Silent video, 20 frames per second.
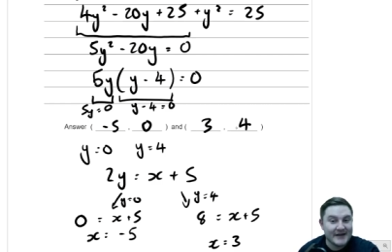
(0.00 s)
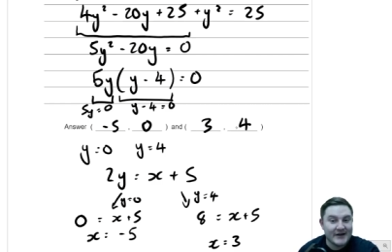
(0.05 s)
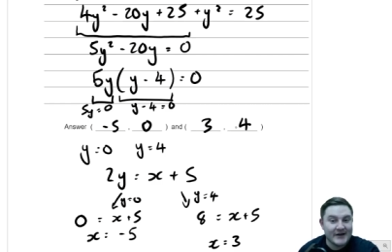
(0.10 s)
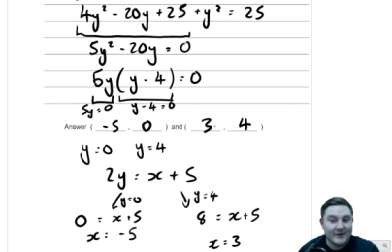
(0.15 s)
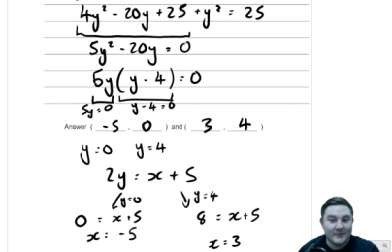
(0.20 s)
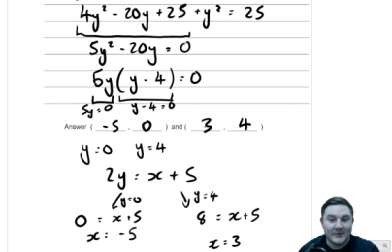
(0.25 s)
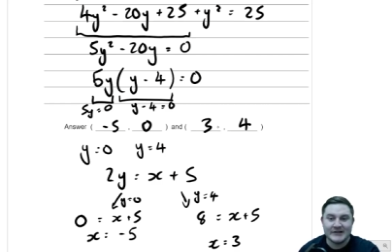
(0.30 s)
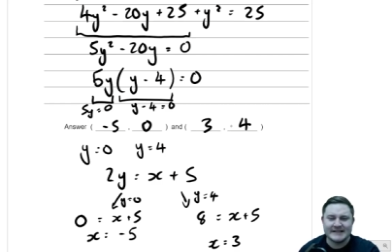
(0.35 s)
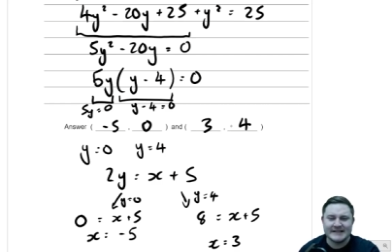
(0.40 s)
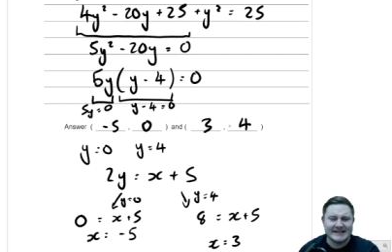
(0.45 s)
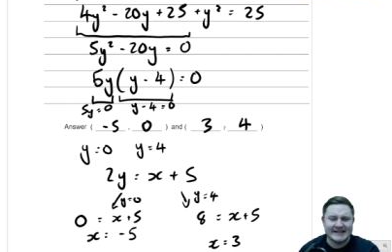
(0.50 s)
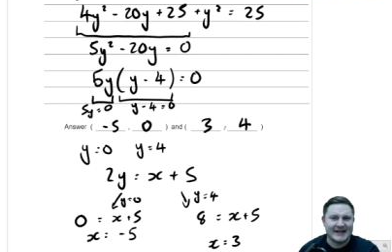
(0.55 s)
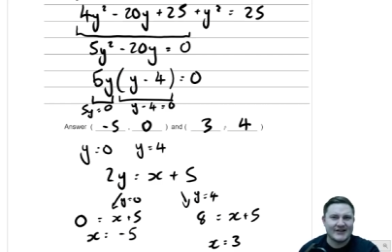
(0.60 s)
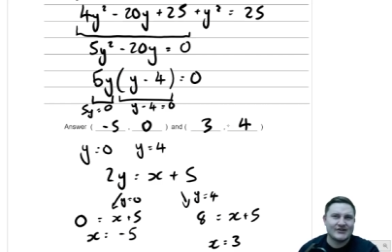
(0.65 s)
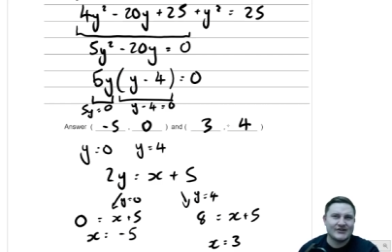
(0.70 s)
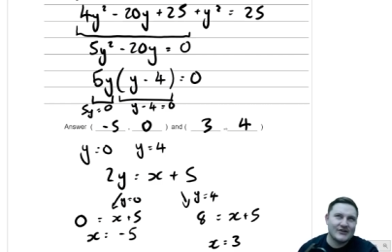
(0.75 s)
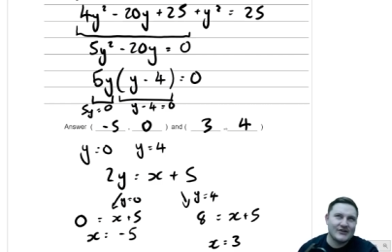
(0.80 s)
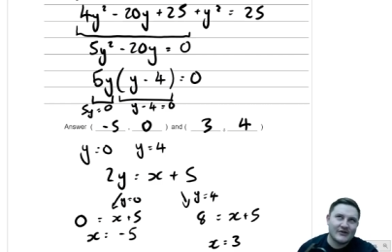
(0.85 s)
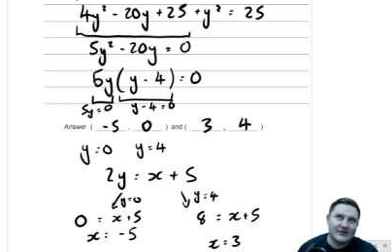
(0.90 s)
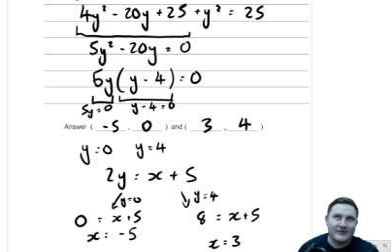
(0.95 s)
because it's
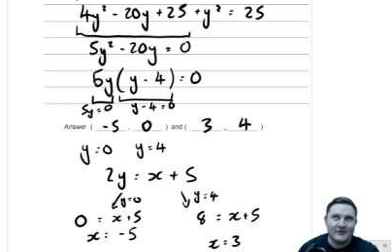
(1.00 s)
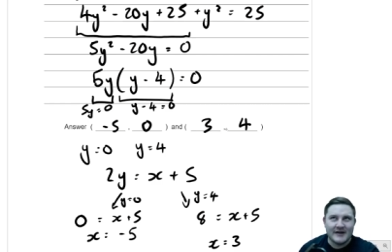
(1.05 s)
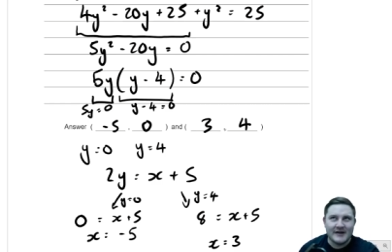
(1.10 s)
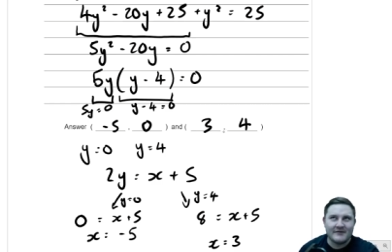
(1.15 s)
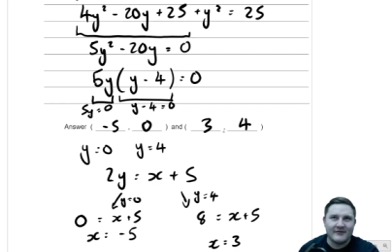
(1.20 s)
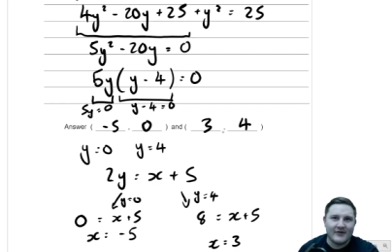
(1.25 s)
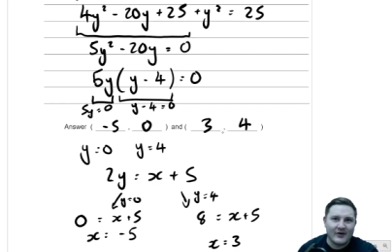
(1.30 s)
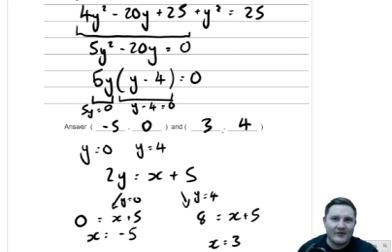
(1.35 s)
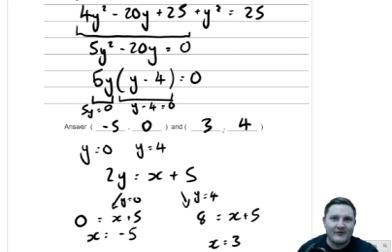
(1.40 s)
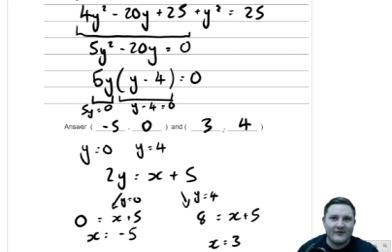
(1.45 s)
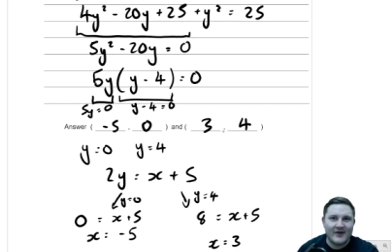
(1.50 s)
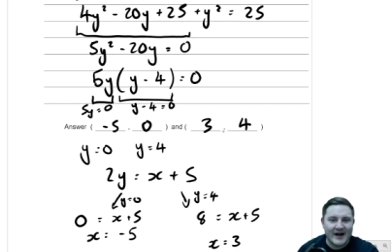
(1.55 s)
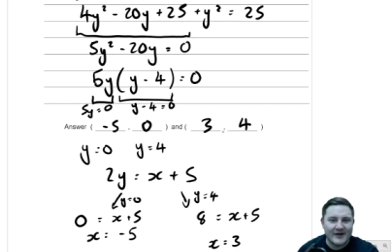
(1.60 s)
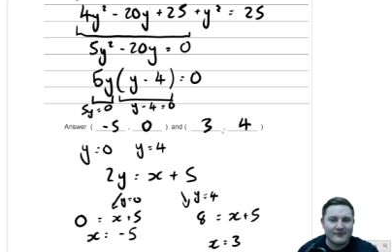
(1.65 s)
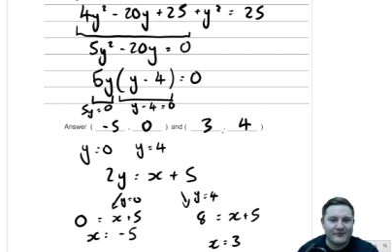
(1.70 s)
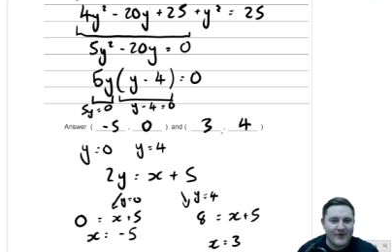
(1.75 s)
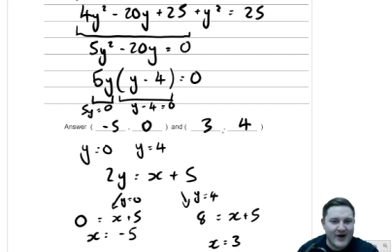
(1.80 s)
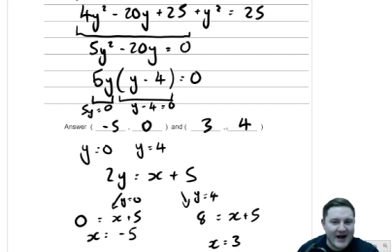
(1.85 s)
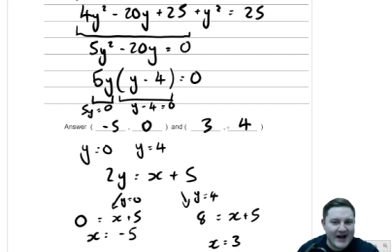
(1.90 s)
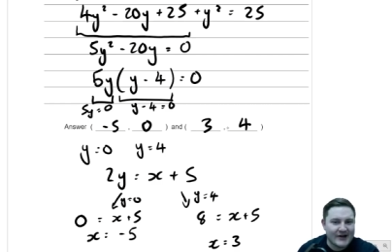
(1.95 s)
actually the three, four, five
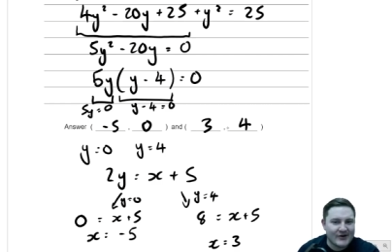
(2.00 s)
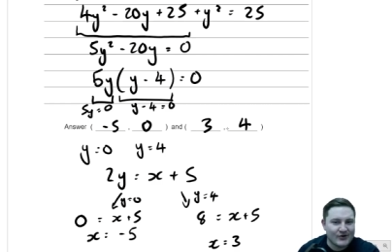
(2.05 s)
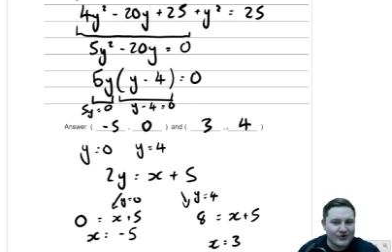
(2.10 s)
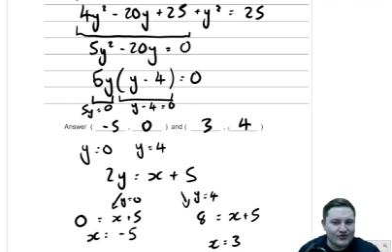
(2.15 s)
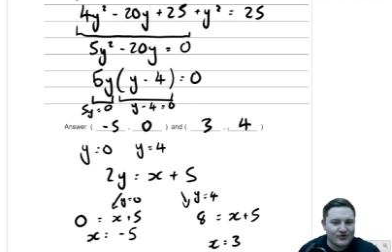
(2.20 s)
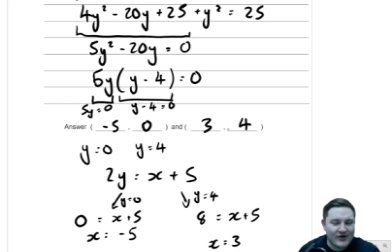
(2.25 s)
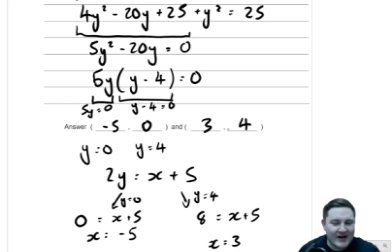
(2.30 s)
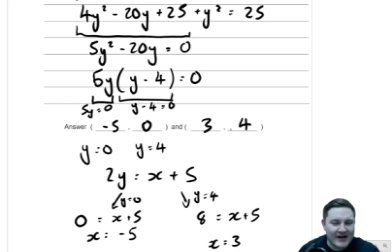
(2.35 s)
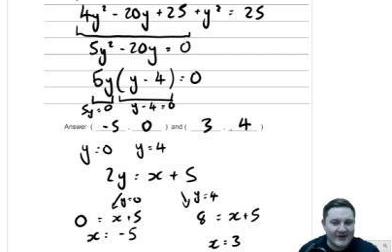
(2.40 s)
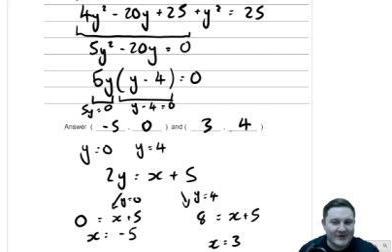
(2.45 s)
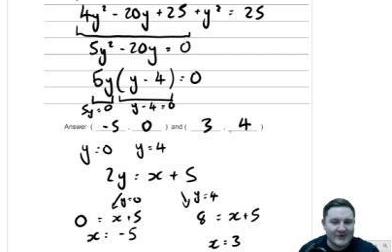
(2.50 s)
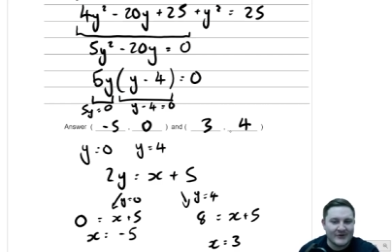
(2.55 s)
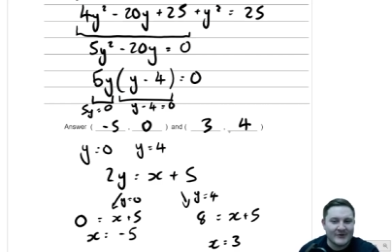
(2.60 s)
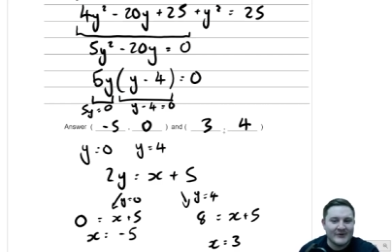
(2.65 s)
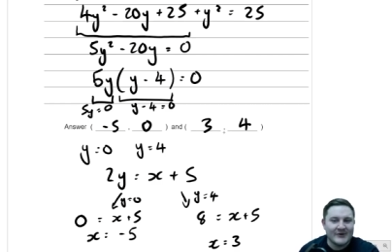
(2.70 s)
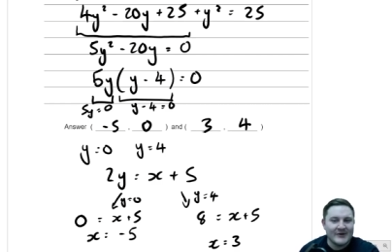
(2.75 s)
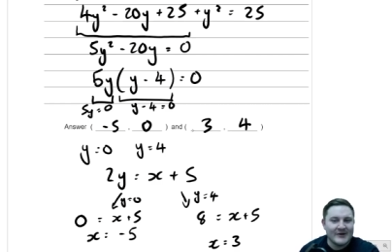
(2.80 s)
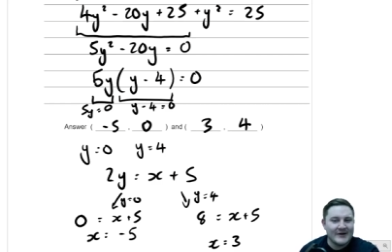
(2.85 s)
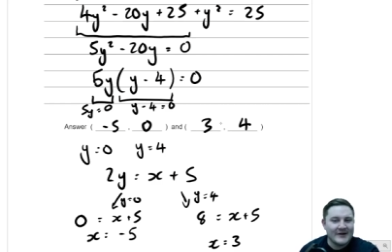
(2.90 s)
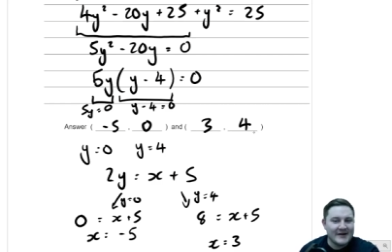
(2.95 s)
right angle triangle.
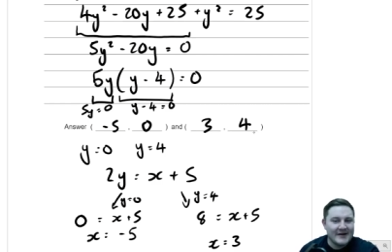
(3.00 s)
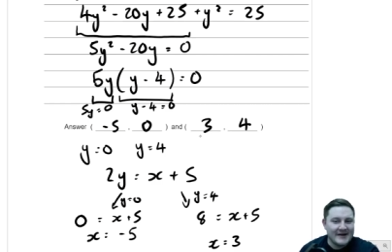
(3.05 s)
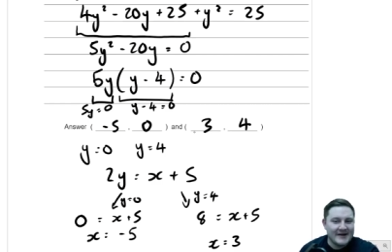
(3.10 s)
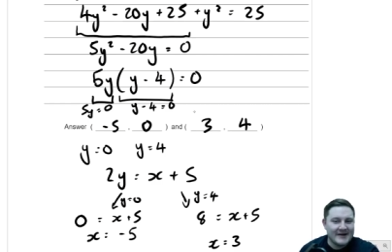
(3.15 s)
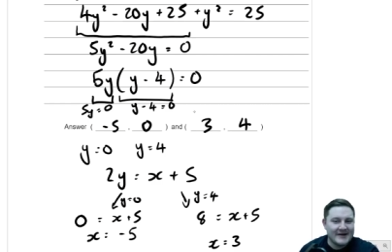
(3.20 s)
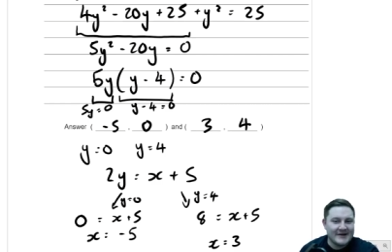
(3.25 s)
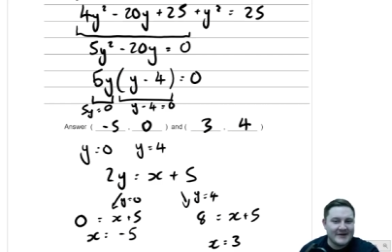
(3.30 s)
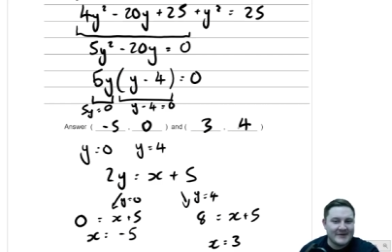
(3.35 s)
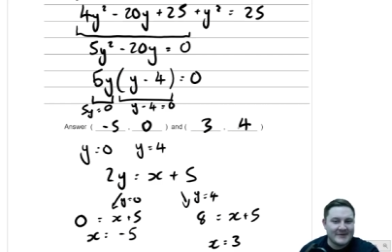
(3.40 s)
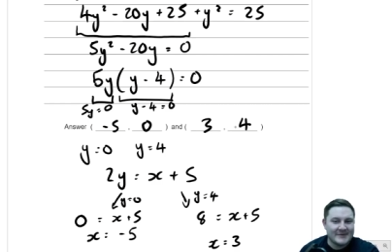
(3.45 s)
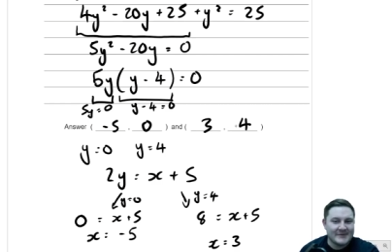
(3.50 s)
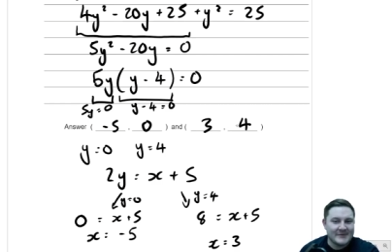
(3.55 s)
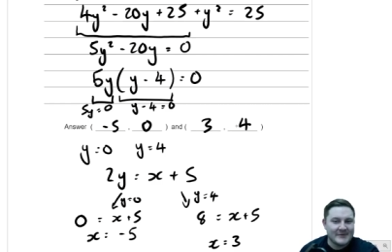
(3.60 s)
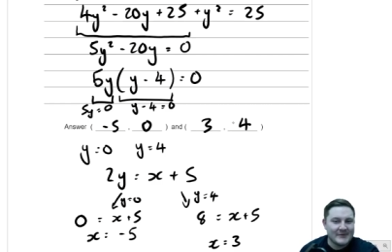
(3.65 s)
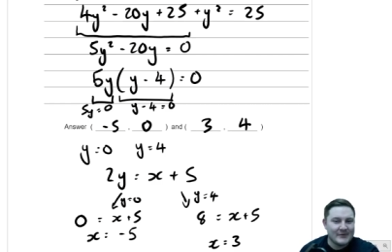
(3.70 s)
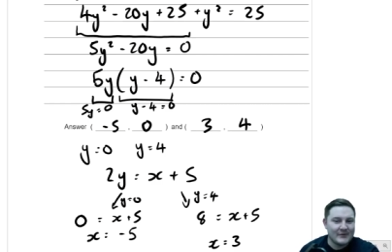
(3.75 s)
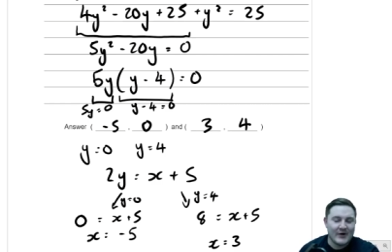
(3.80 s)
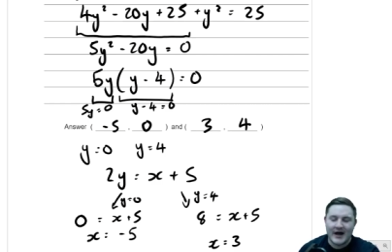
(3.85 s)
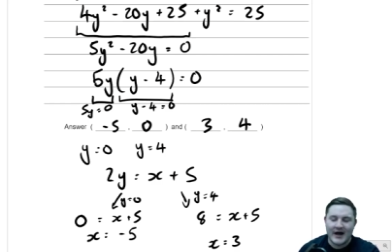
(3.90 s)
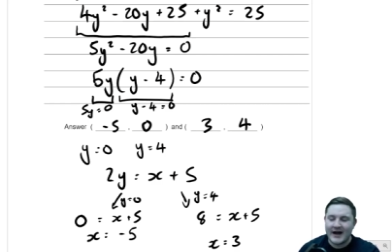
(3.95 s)
Um,
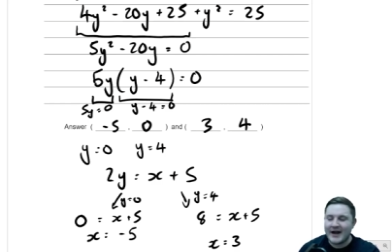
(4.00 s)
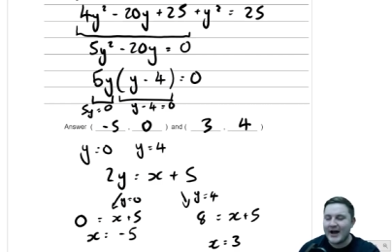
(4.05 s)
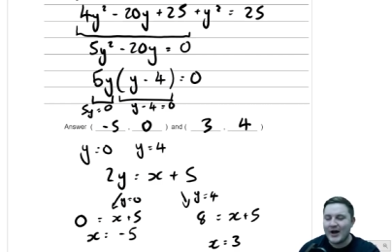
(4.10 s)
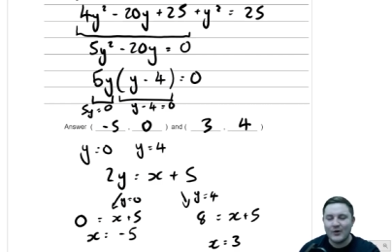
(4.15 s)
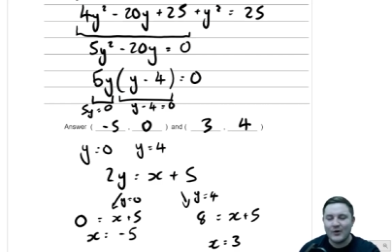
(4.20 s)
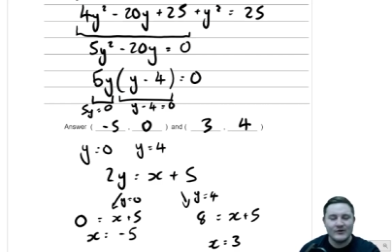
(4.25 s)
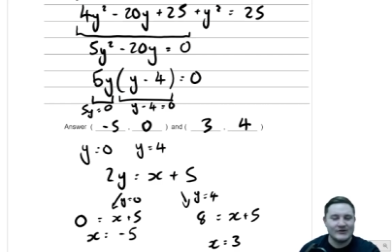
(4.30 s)
and I always